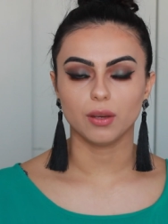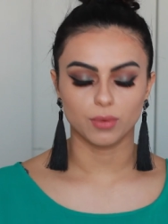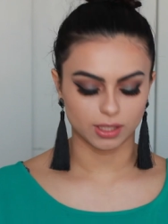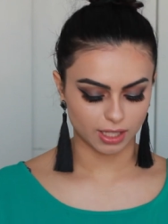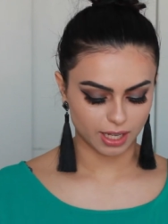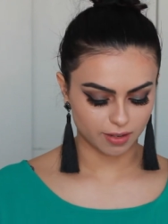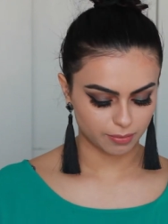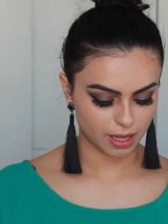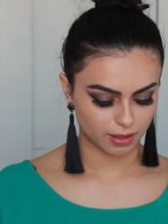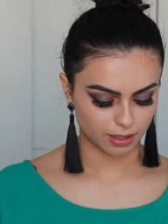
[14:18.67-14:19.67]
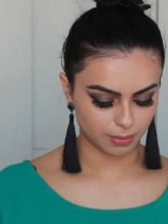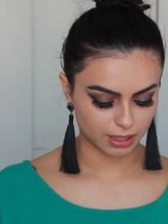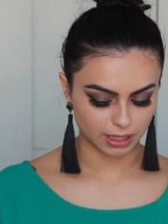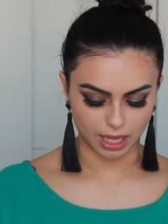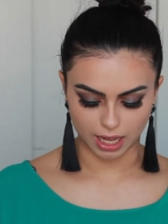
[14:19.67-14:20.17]
Once I have my lips
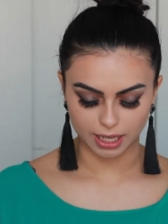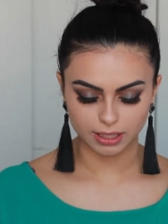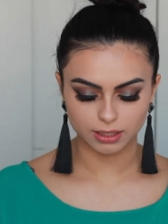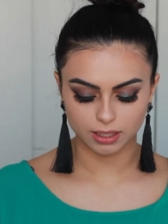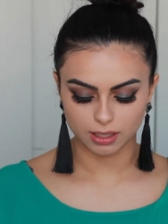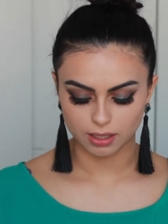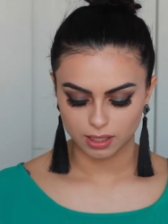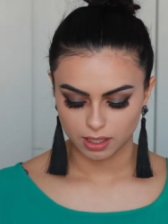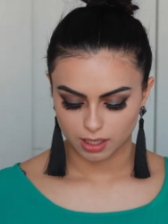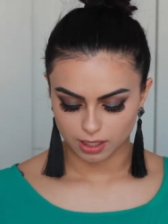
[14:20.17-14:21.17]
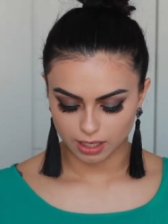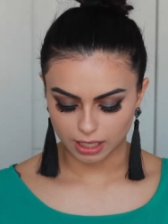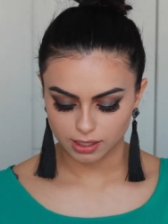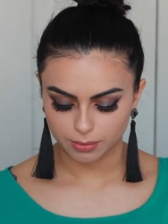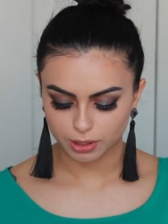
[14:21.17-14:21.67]
lined,
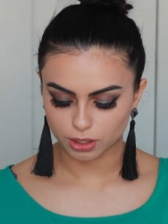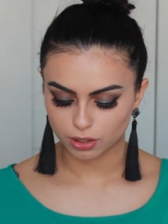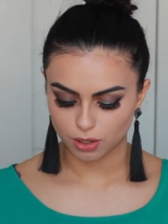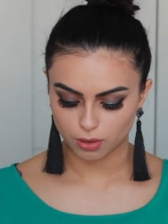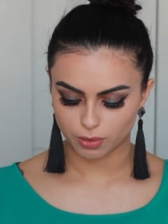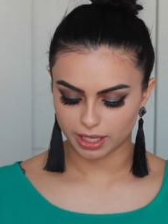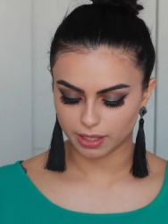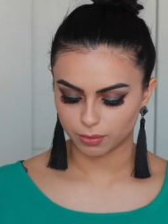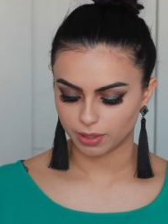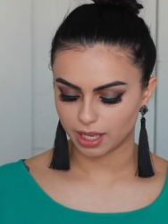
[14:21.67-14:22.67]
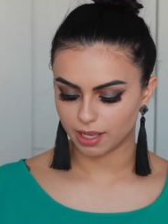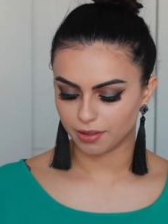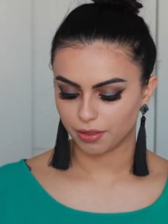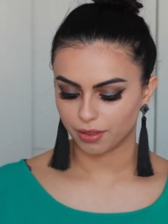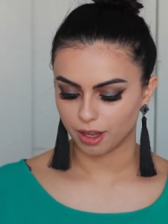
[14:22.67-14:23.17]
next I'm going to go in
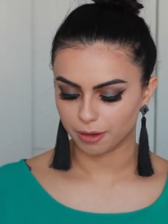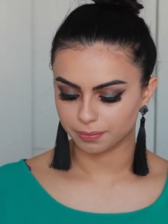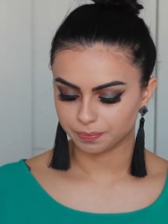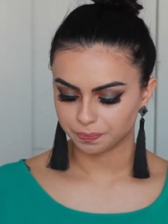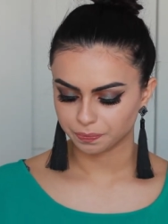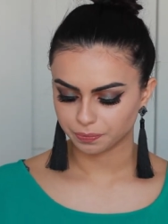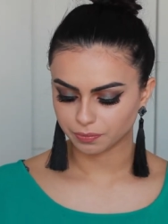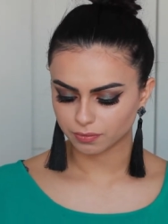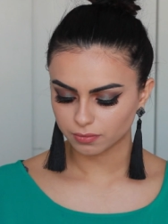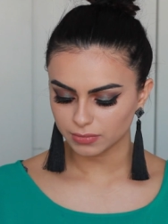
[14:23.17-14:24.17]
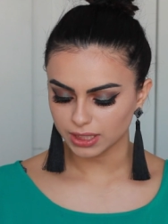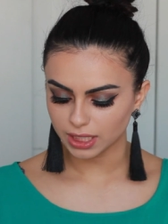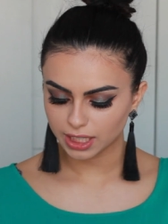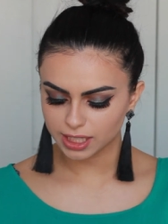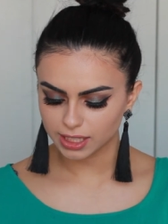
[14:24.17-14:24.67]
with
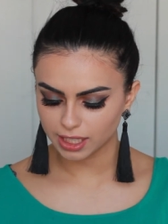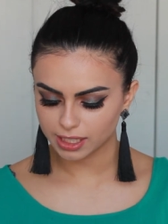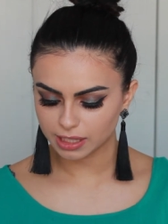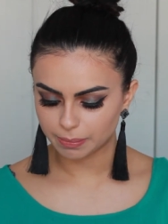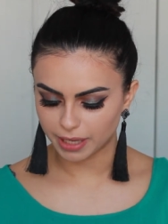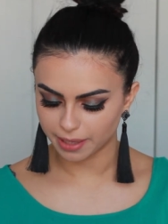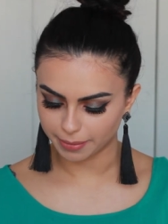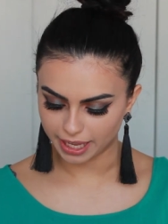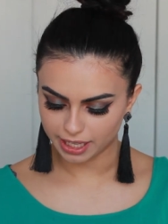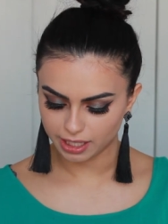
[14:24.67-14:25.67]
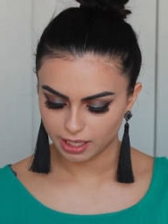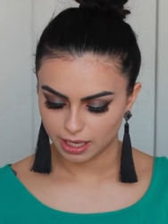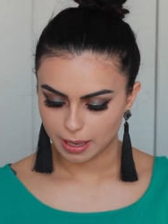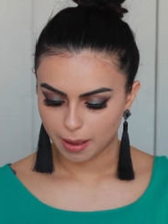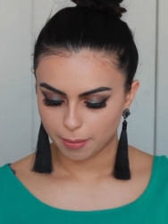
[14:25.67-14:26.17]
Kiss Kiss Bang Bang
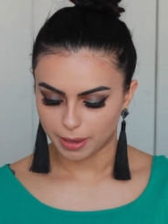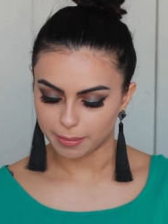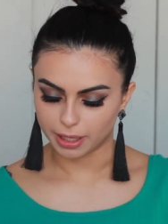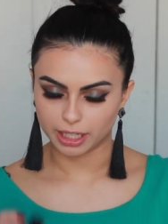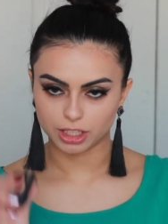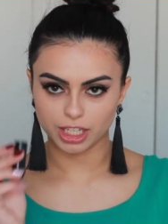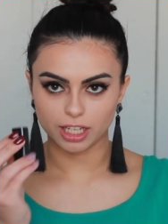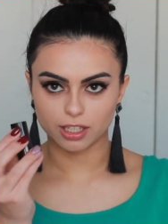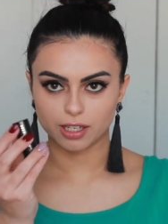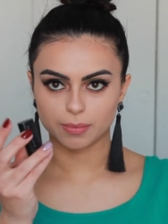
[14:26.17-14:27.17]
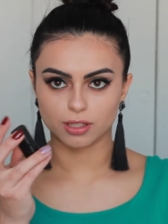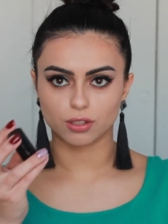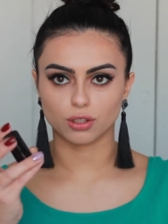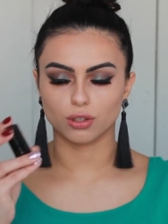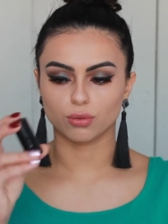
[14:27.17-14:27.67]
by Marc Jacobs.
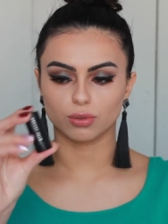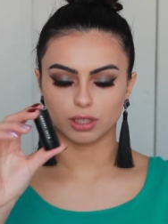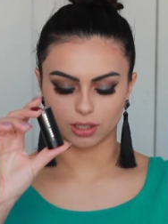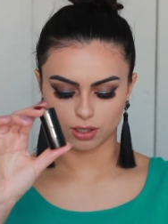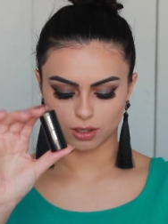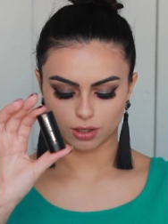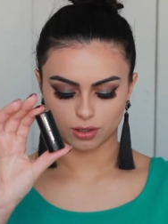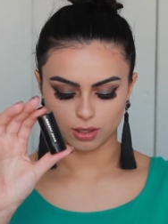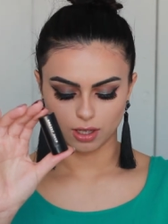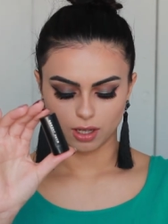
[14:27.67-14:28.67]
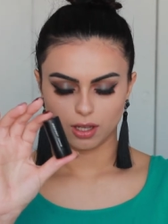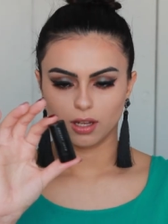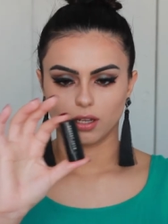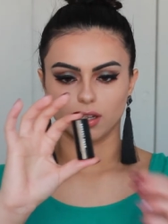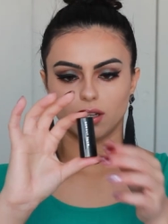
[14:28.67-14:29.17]
It's a cute little
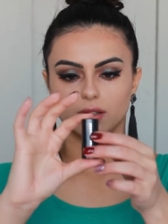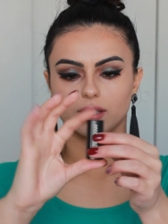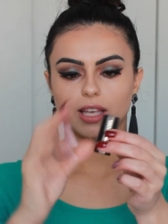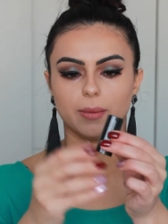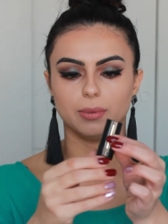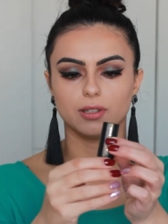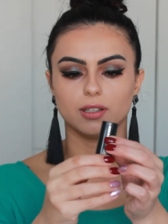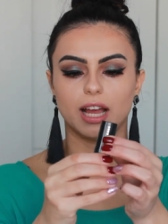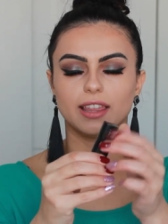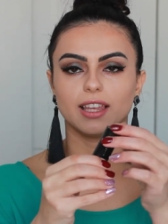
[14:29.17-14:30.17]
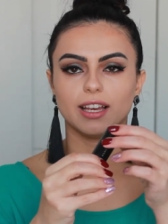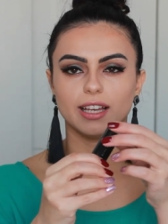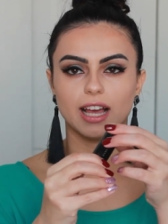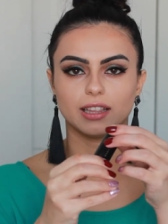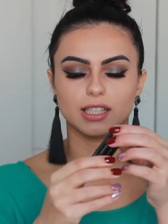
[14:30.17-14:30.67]
sample. I think I
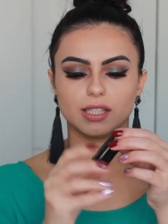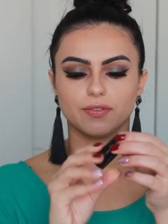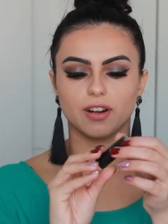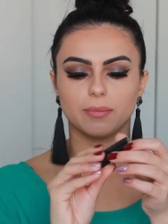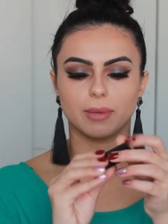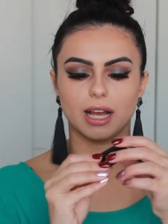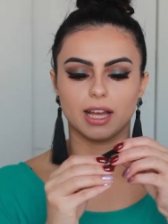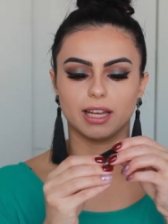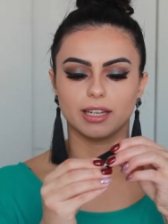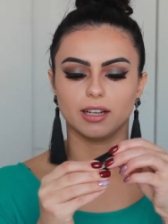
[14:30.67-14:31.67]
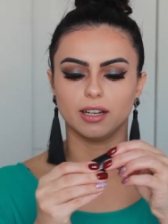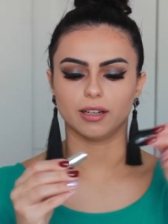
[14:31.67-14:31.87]
got this from my